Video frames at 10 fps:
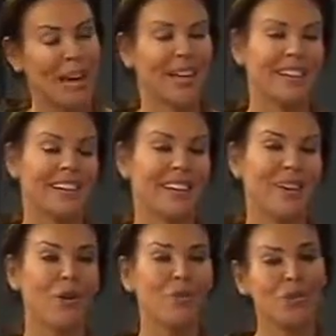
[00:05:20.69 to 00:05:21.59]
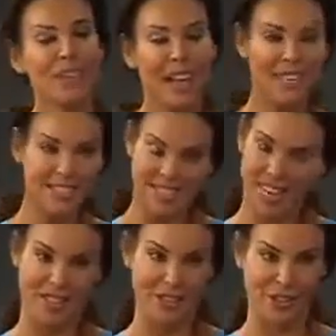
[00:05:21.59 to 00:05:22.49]
Randy, over the last
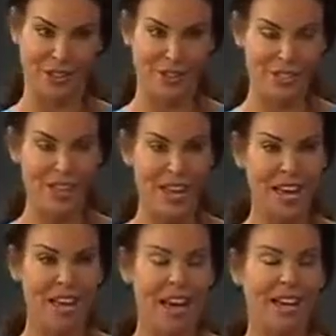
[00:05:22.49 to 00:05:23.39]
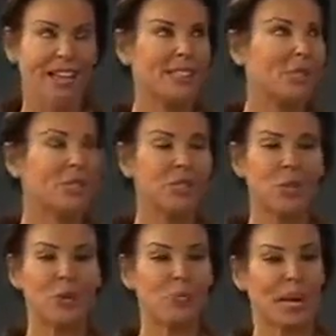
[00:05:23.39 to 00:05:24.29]
10 years. It's been
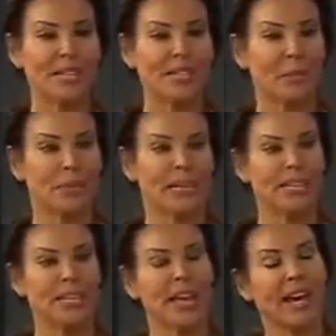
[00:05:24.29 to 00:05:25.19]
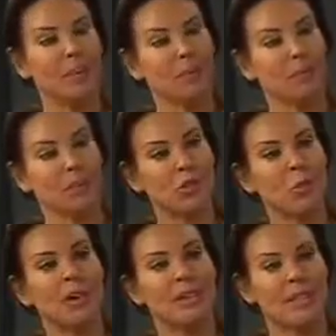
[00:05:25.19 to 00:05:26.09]
so amazing because, again,
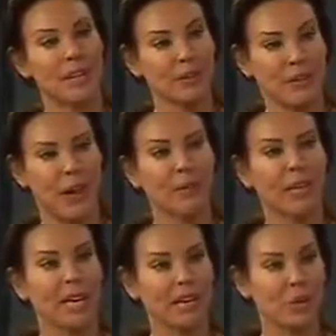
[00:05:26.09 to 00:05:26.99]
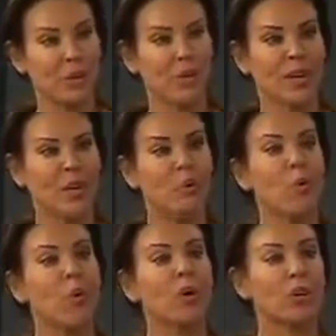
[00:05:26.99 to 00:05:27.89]
Beachbody is like a family, and so they
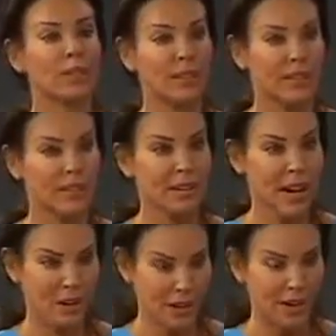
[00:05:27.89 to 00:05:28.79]
award our